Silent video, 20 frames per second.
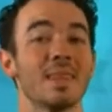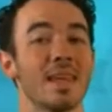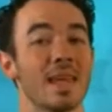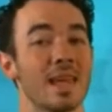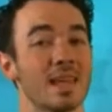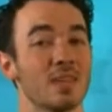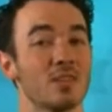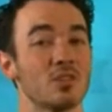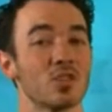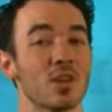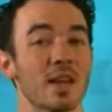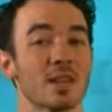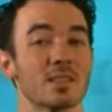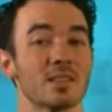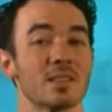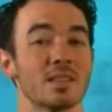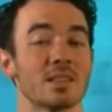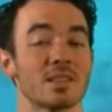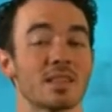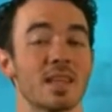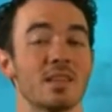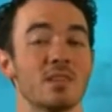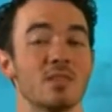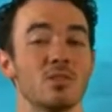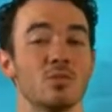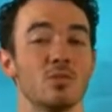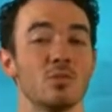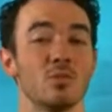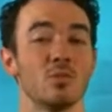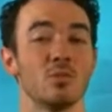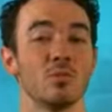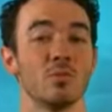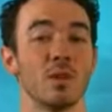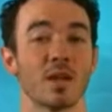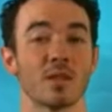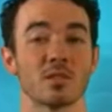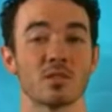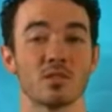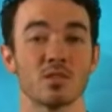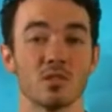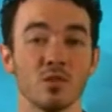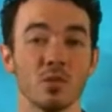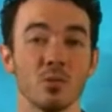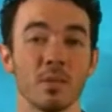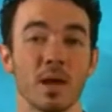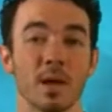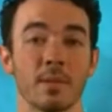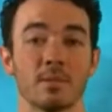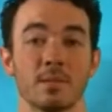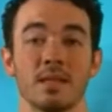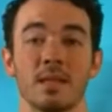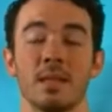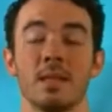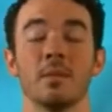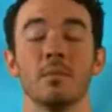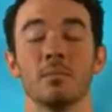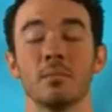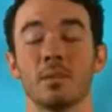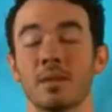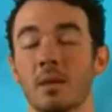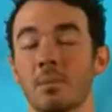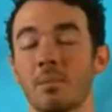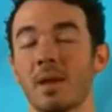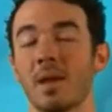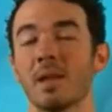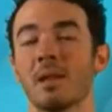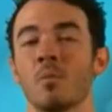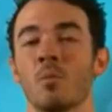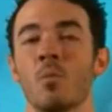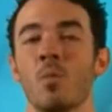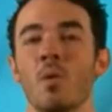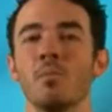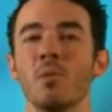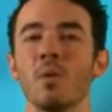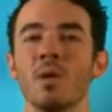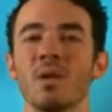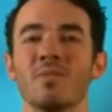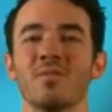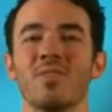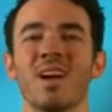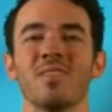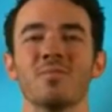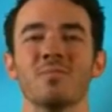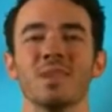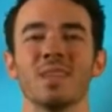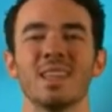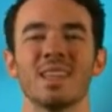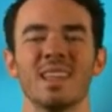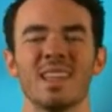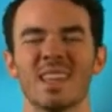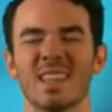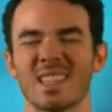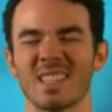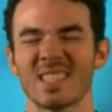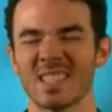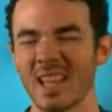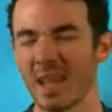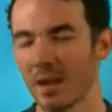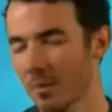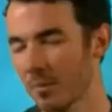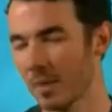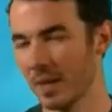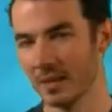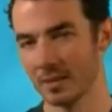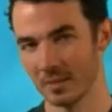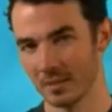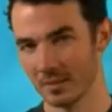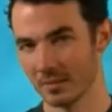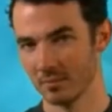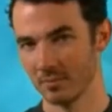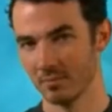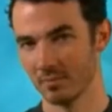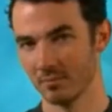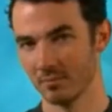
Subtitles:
In the end, Jackson decided to not sue Pepsi, but they paid him $1.5 million in a settlement.